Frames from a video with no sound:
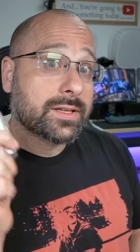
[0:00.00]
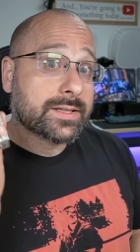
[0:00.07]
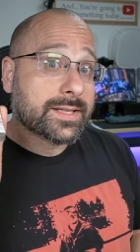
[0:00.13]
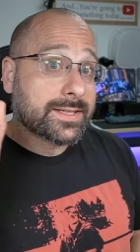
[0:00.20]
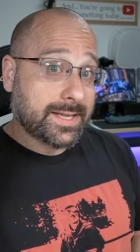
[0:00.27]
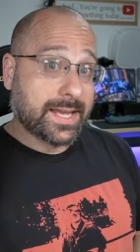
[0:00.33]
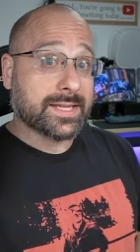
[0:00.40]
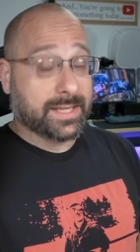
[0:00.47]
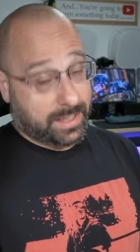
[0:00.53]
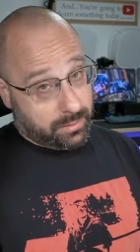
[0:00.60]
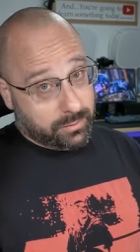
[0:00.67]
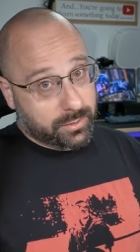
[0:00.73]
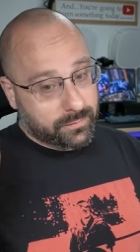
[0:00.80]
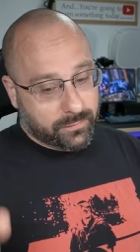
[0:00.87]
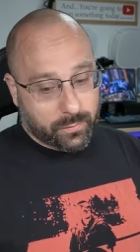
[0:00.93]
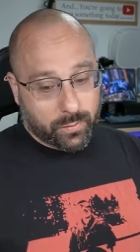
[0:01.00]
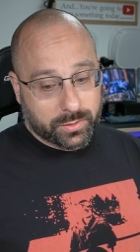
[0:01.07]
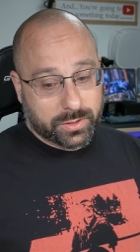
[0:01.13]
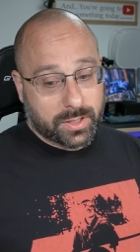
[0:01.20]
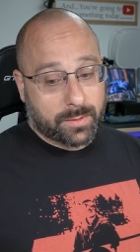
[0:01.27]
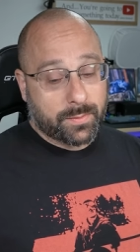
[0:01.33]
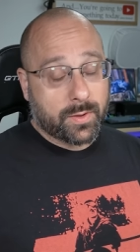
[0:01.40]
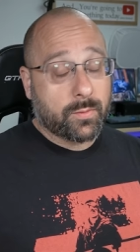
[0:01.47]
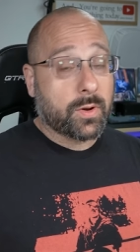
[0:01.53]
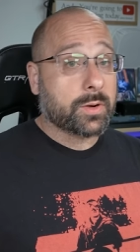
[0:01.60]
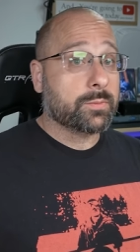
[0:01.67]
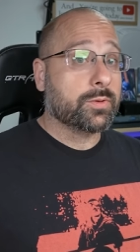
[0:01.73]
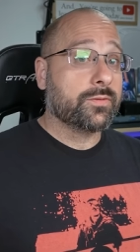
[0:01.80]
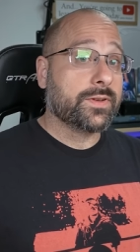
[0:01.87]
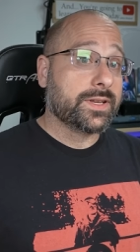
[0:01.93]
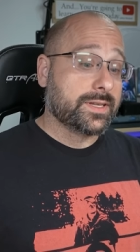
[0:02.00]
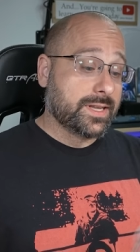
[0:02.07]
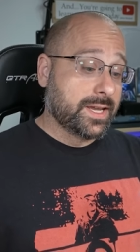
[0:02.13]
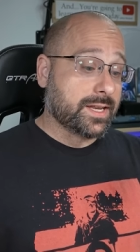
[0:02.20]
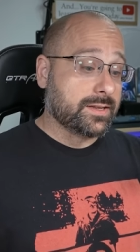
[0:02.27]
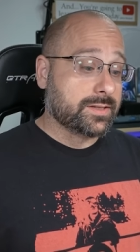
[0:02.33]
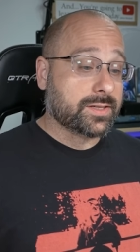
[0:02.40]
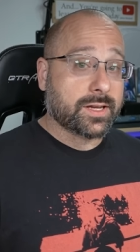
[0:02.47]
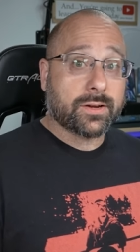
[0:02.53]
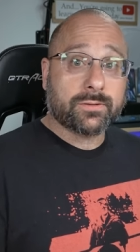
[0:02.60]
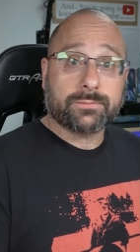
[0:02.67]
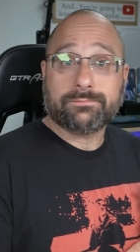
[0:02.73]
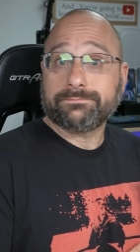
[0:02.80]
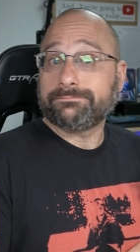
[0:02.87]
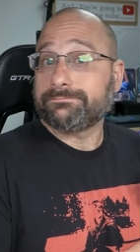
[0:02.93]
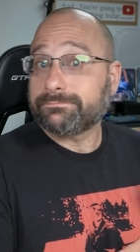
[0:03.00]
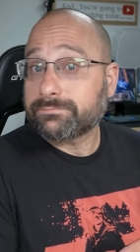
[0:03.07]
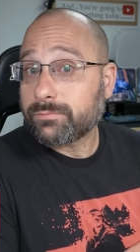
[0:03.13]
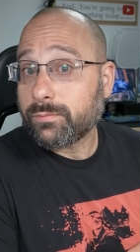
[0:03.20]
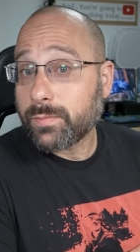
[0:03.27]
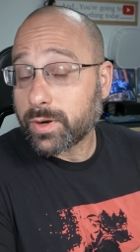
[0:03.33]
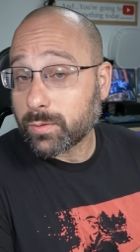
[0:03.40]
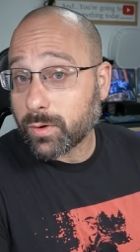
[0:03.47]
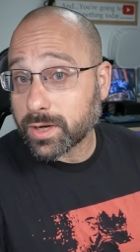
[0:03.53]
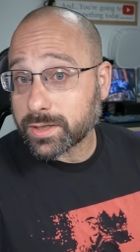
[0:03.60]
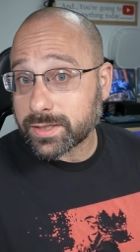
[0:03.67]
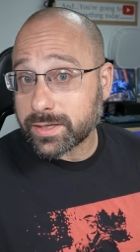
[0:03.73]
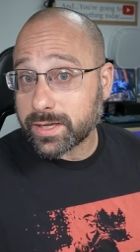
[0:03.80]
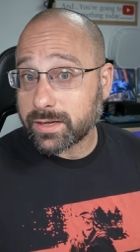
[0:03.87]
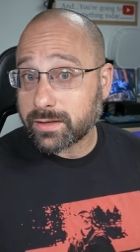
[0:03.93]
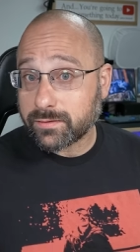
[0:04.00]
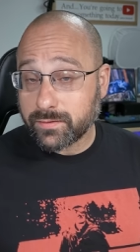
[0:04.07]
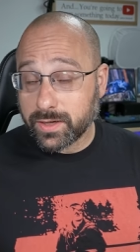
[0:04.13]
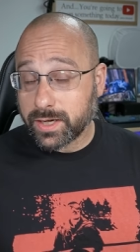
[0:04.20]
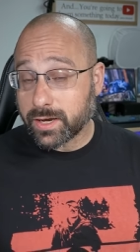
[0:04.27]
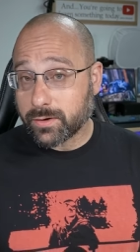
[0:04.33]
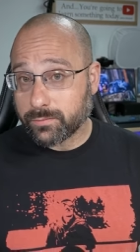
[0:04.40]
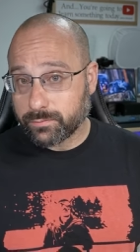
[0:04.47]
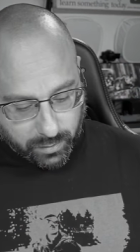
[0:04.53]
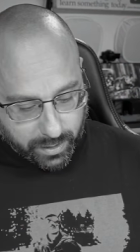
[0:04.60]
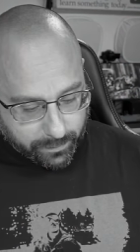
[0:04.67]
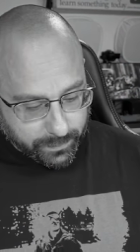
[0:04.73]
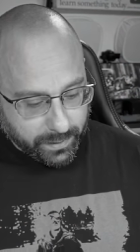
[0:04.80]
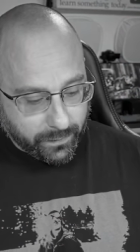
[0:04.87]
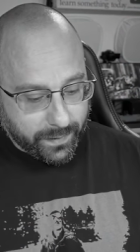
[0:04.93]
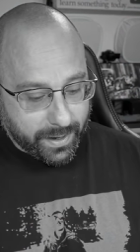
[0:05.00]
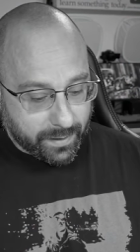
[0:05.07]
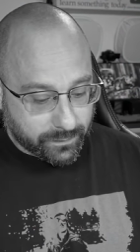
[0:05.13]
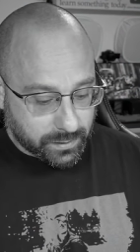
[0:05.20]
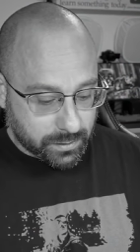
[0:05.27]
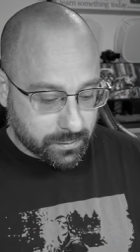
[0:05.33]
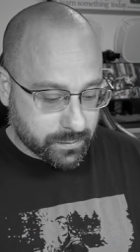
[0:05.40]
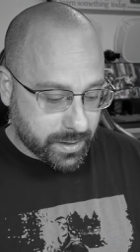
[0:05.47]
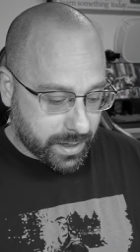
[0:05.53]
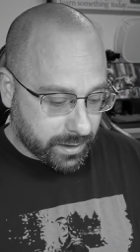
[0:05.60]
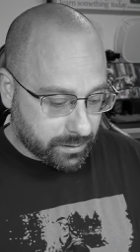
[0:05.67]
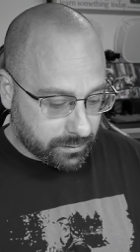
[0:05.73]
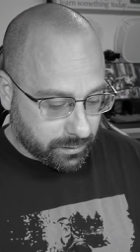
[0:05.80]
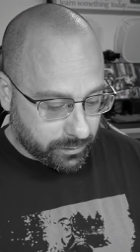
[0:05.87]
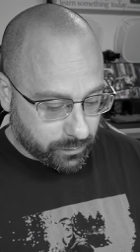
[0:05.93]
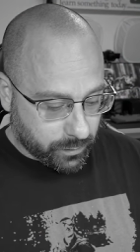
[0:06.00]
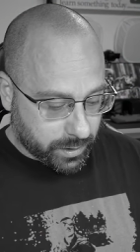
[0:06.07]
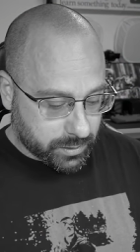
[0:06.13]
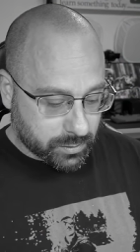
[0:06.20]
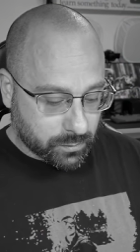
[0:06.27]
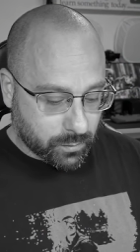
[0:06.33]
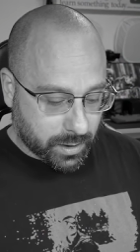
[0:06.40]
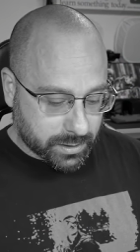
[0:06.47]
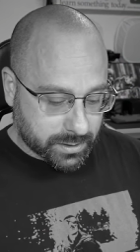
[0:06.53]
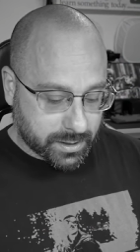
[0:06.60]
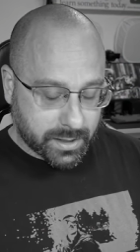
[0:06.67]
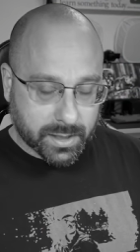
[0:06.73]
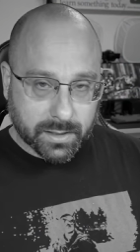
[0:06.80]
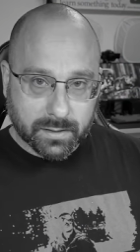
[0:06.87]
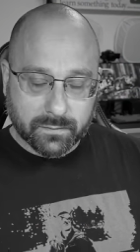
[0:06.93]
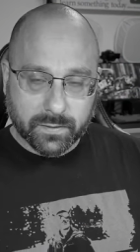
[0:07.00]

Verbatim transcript: to test how good of a wood job my waterproofing did. So you better watch to the end of the video. Crap, now I have to do that. Otherwise you'll watch the end of the